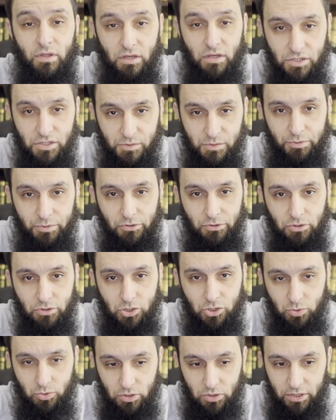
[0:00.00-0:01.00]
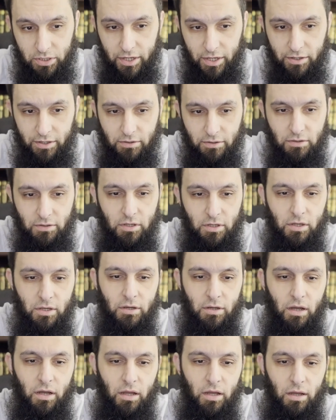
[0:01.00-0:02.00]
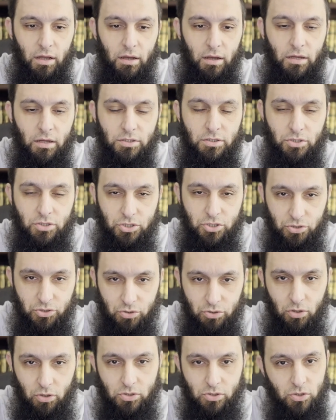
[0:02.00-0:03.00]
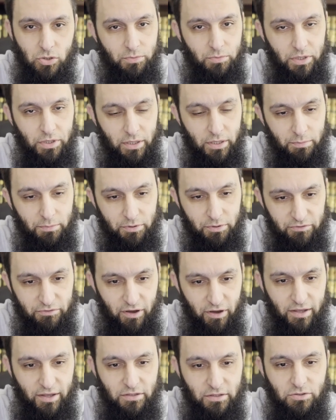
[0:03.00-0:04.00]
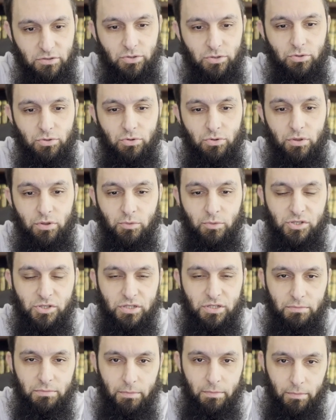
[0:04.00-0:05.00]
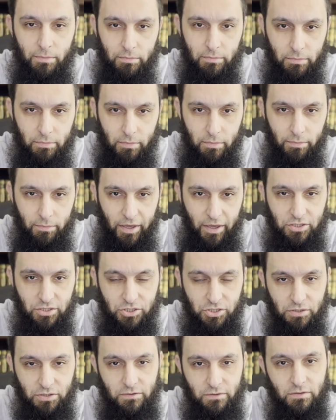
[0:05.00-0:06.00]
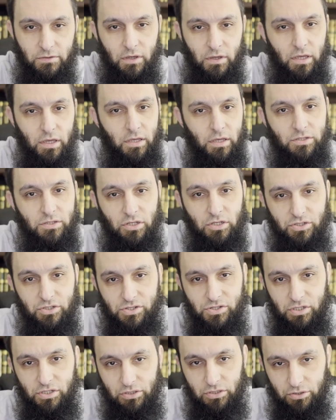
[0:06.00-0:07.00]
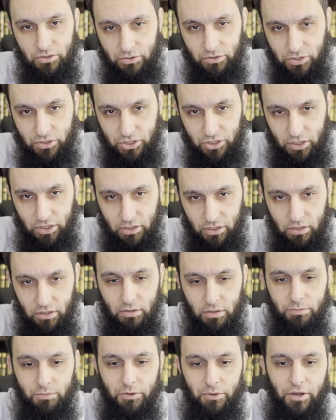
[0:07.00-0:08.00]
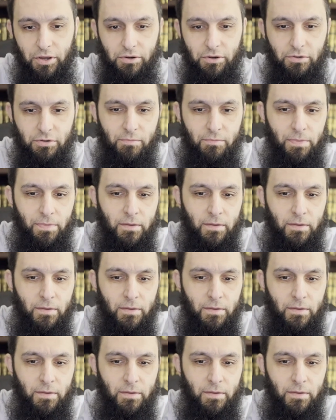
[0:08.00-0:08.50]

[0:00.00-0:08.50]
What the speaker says: Spiritual care should also be provided to the Muslim patient, such as encouraging prayer,